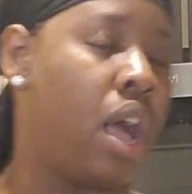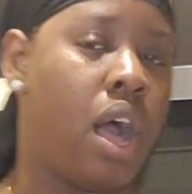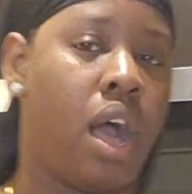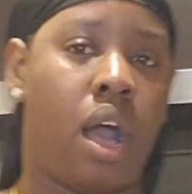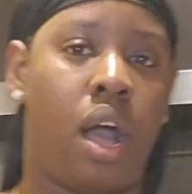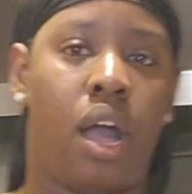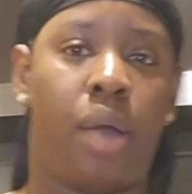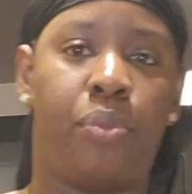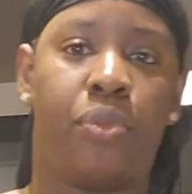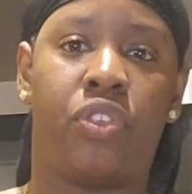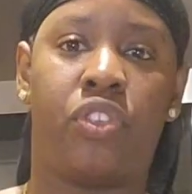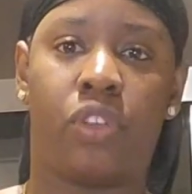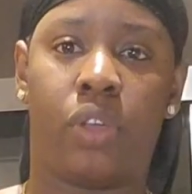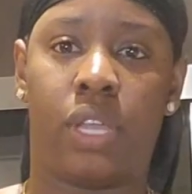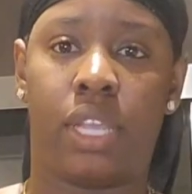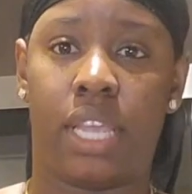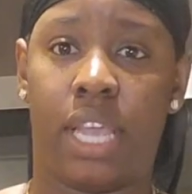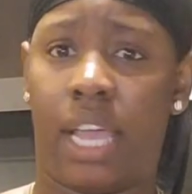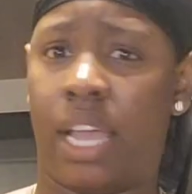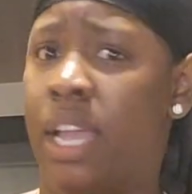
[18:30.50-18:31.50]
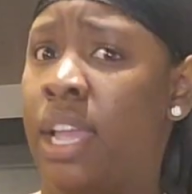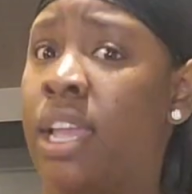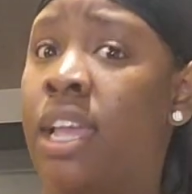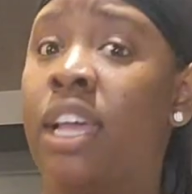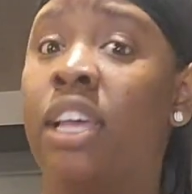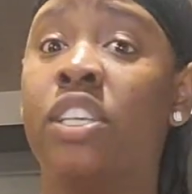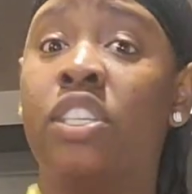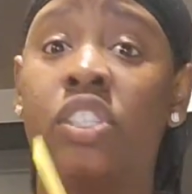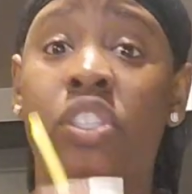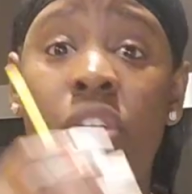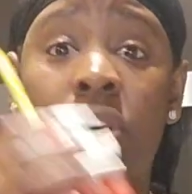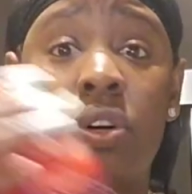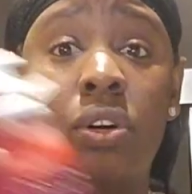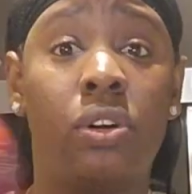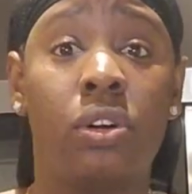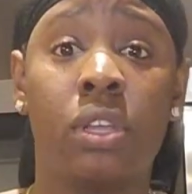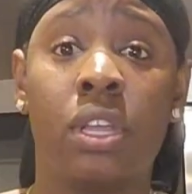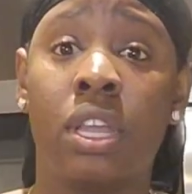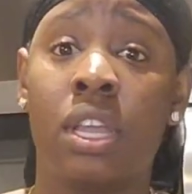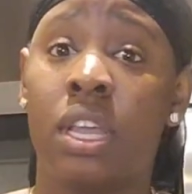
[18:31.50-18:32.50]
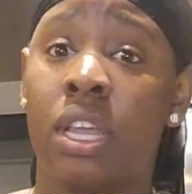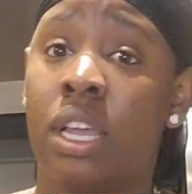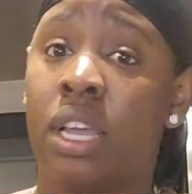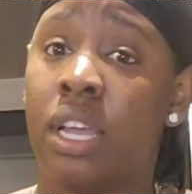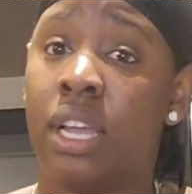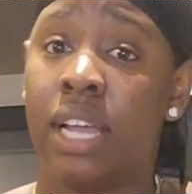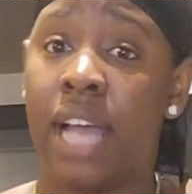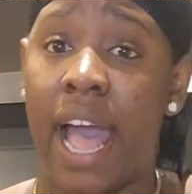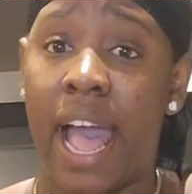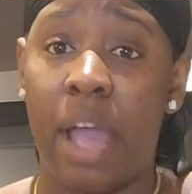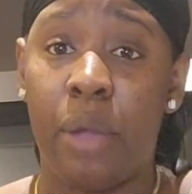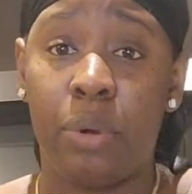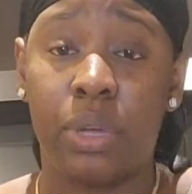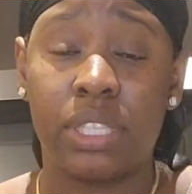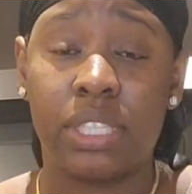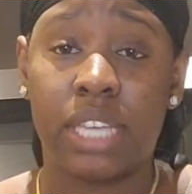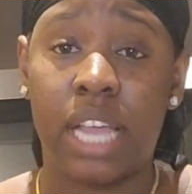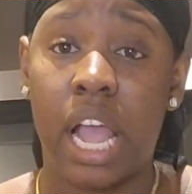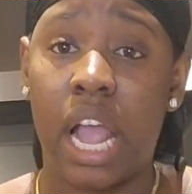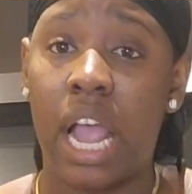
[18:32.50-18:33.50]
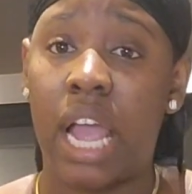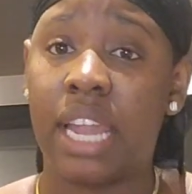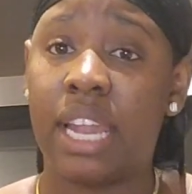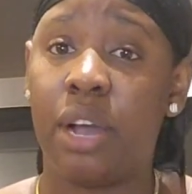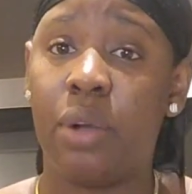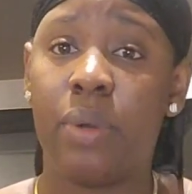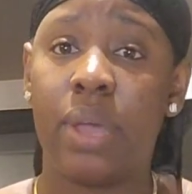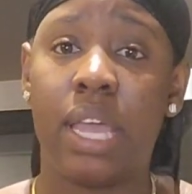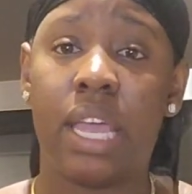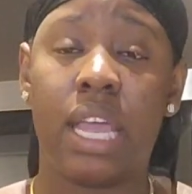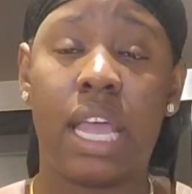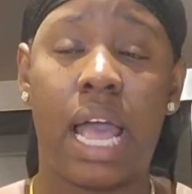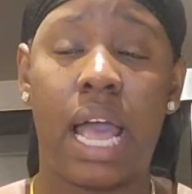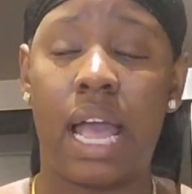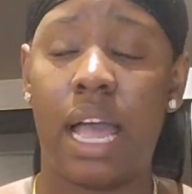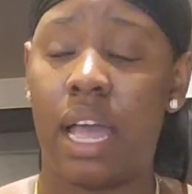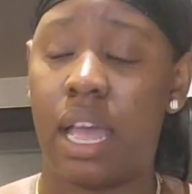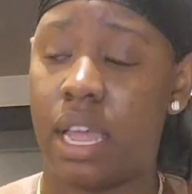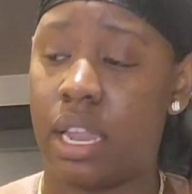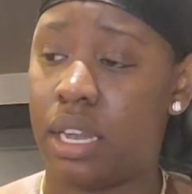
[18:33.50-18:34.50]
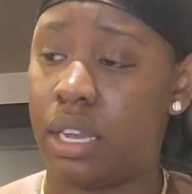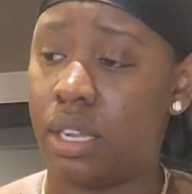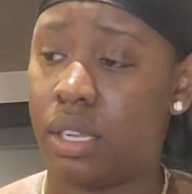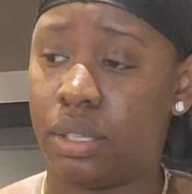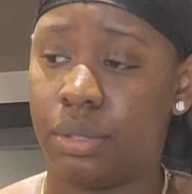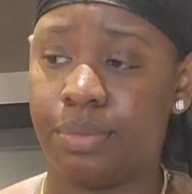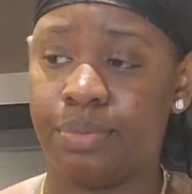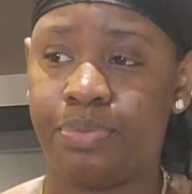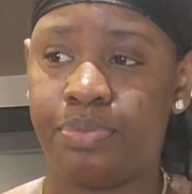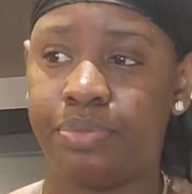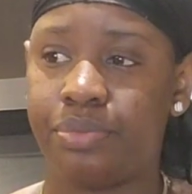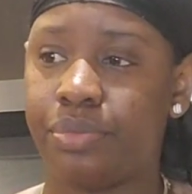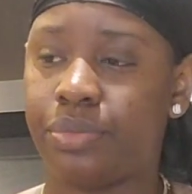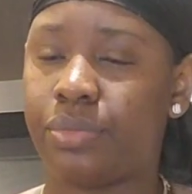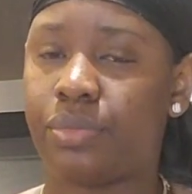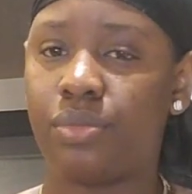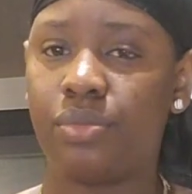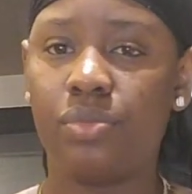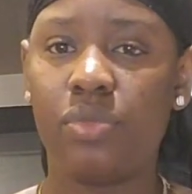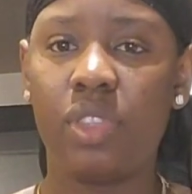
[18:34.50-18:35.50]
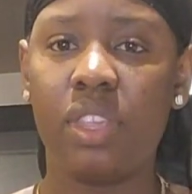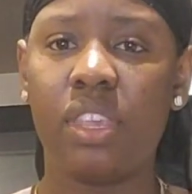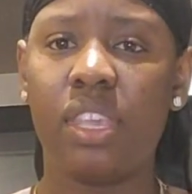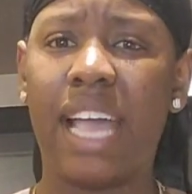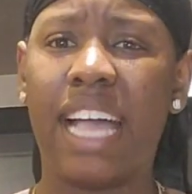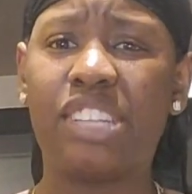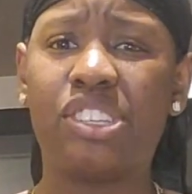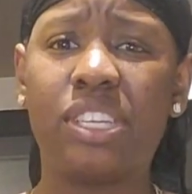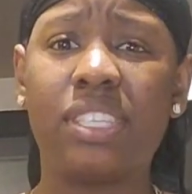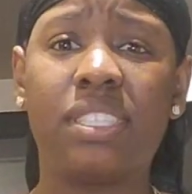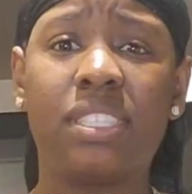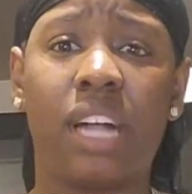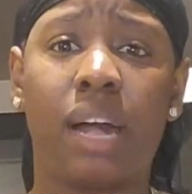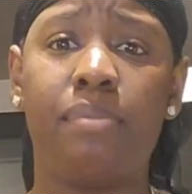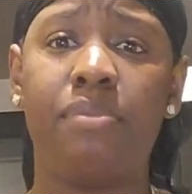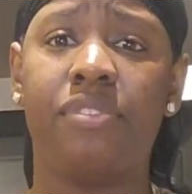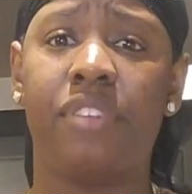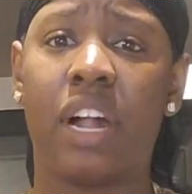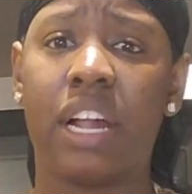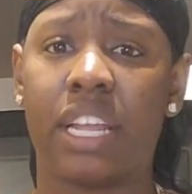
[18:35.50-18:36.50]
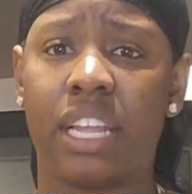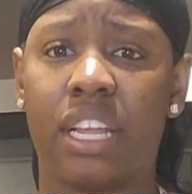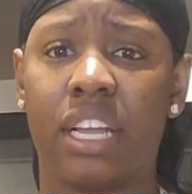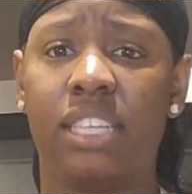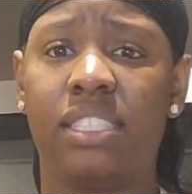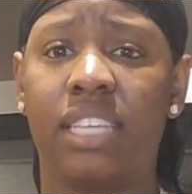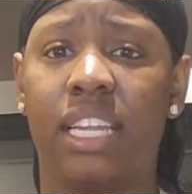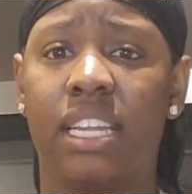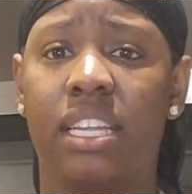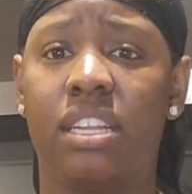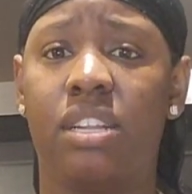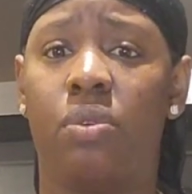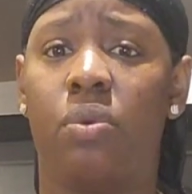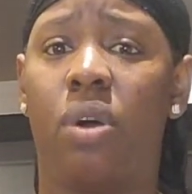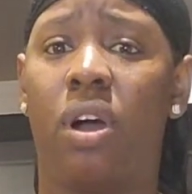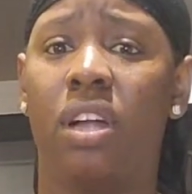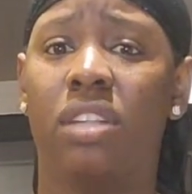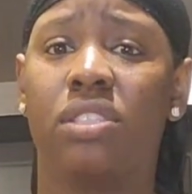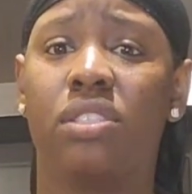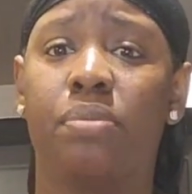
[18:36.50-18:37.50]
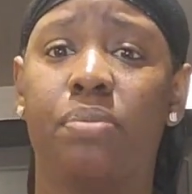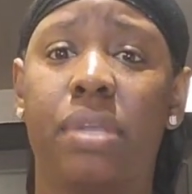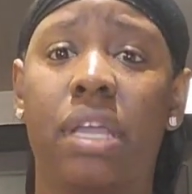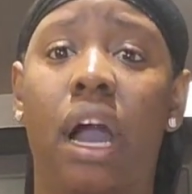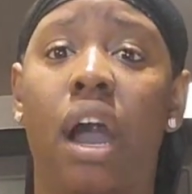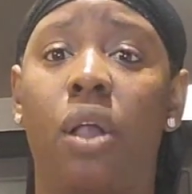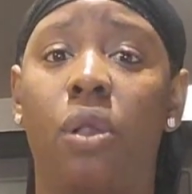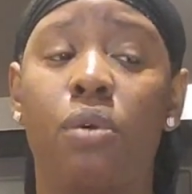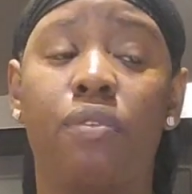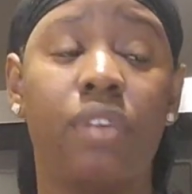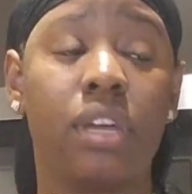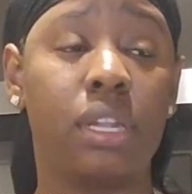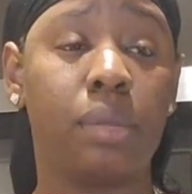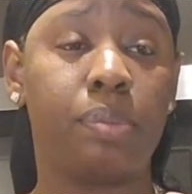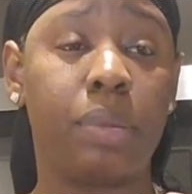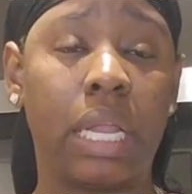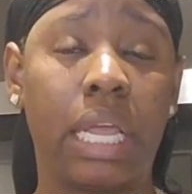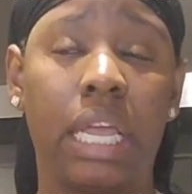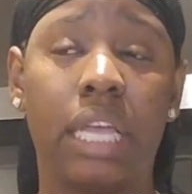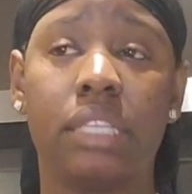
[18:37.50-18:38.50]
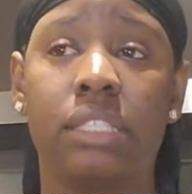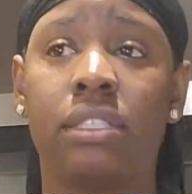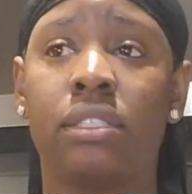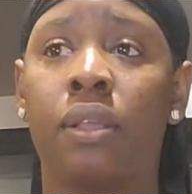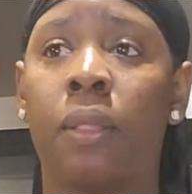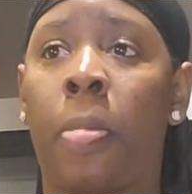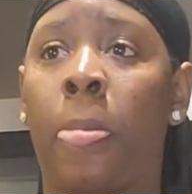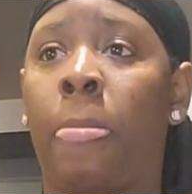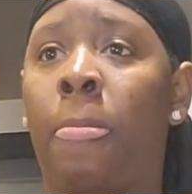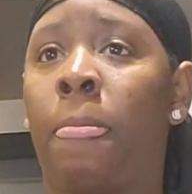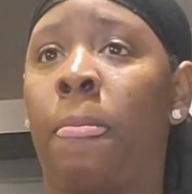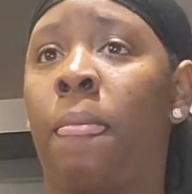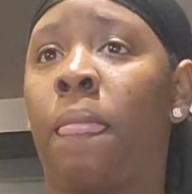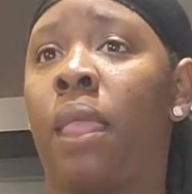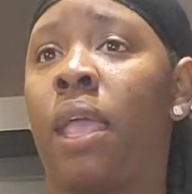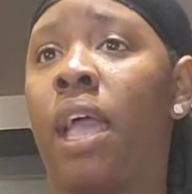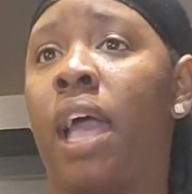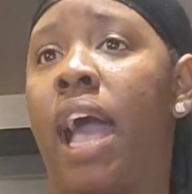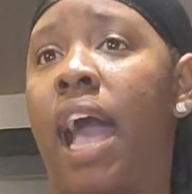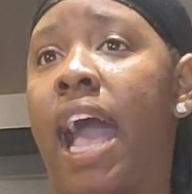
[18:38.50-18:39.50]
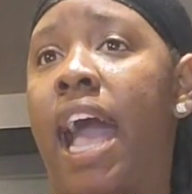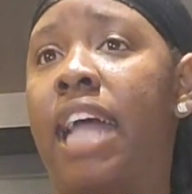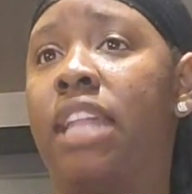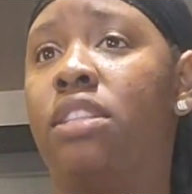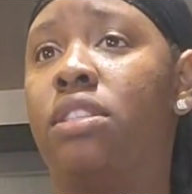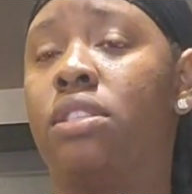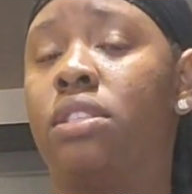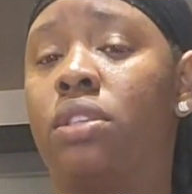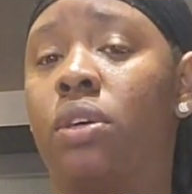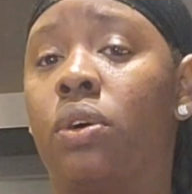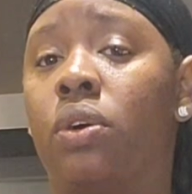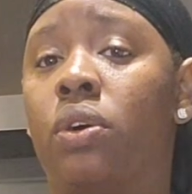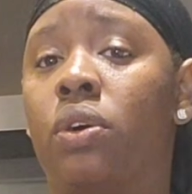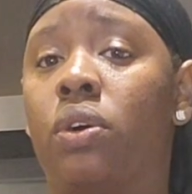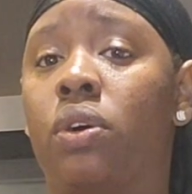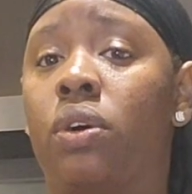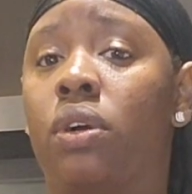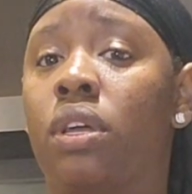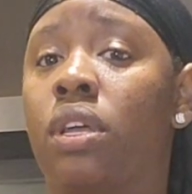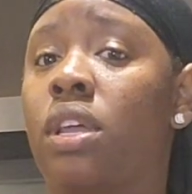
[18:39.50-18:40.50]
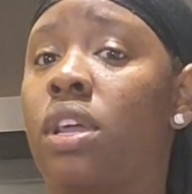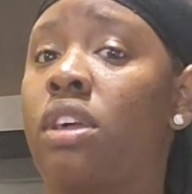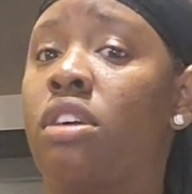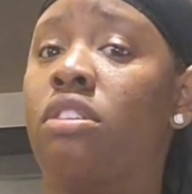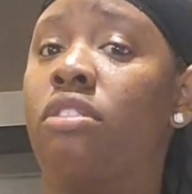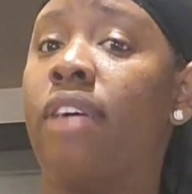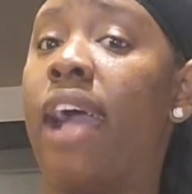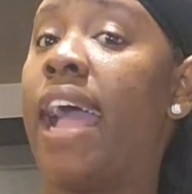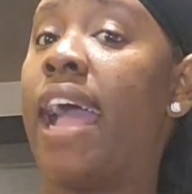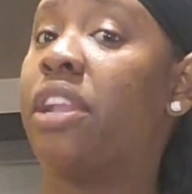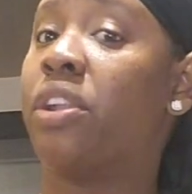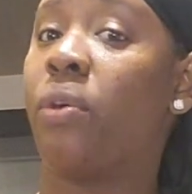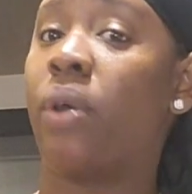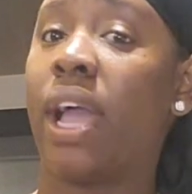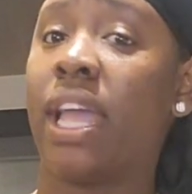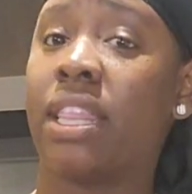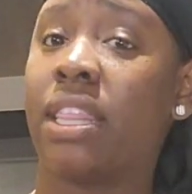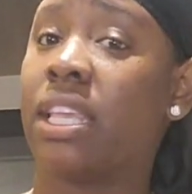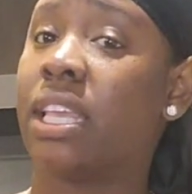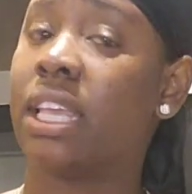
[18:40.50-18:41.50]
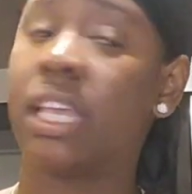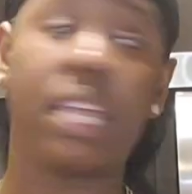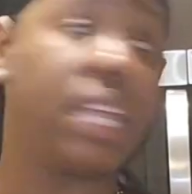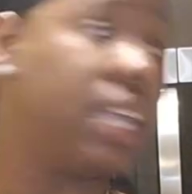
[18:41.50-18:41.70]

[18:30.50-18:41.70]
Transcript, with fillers: um so yeah so i was carried away and I just stopped vlogging because I didn't want to be all over the place. And so right now I think